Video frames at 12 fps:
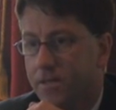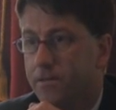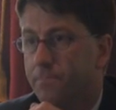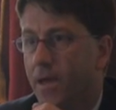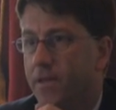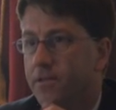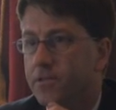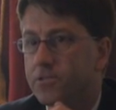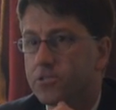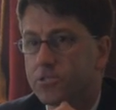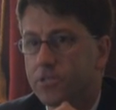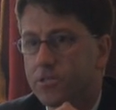
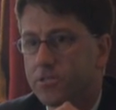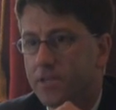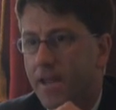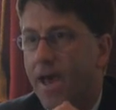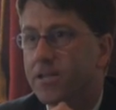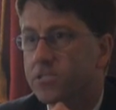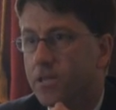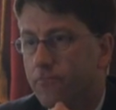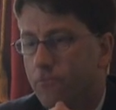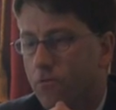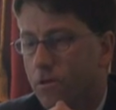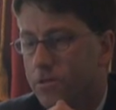independence is an
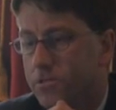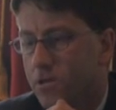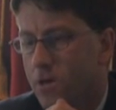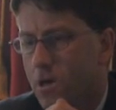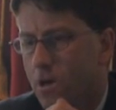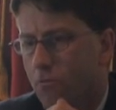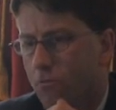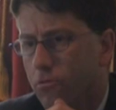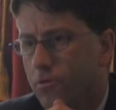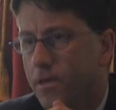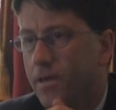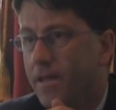asset for us, we're
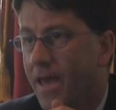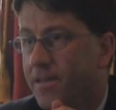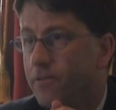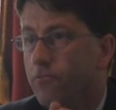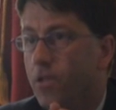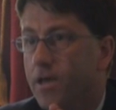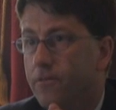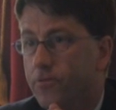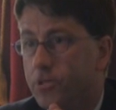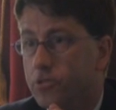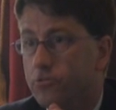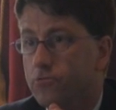looking at
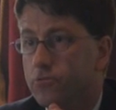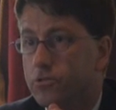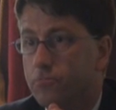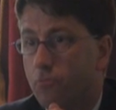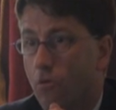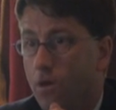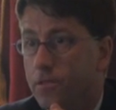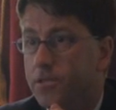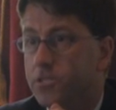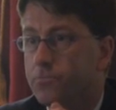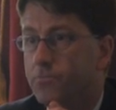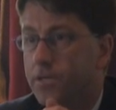end-of-life issues
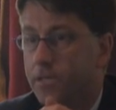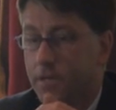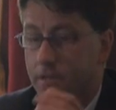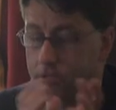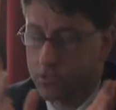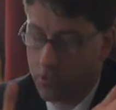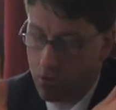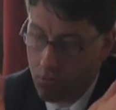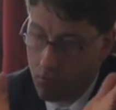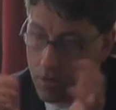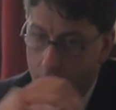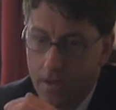broadly speaking.
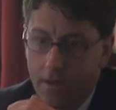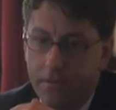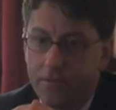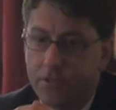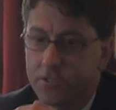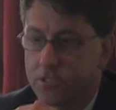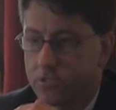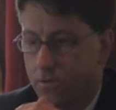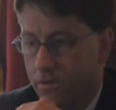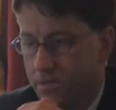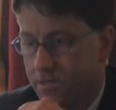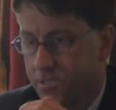So this
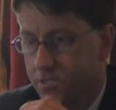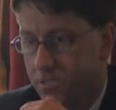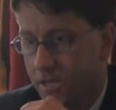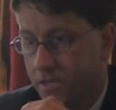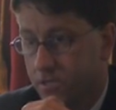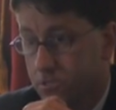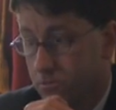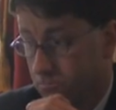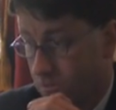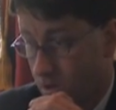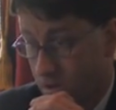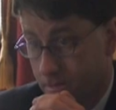is things,
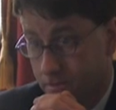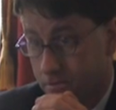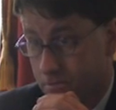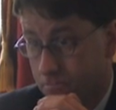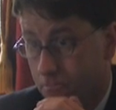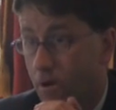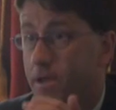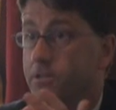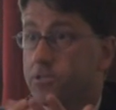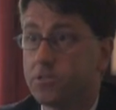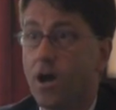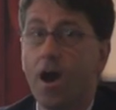the
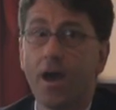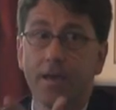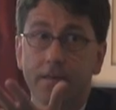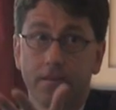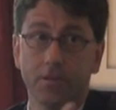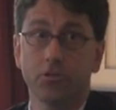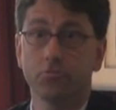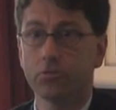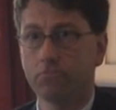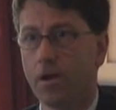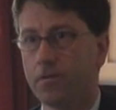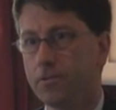right to die,
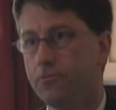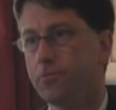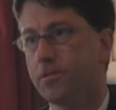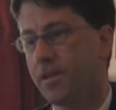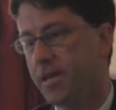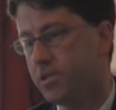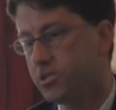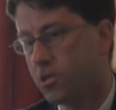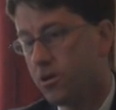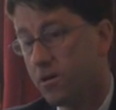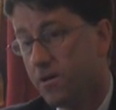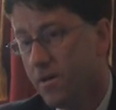issues around
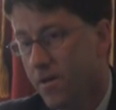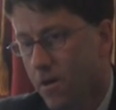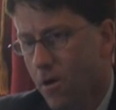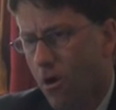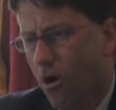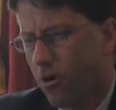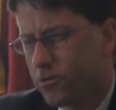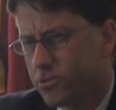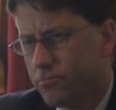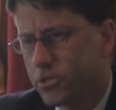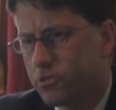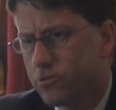euthanasia,
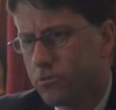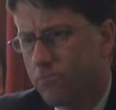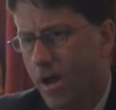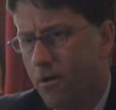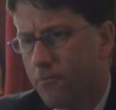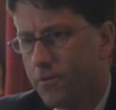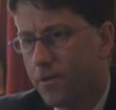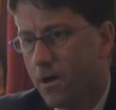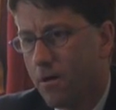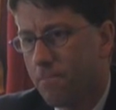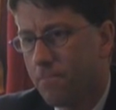also issues around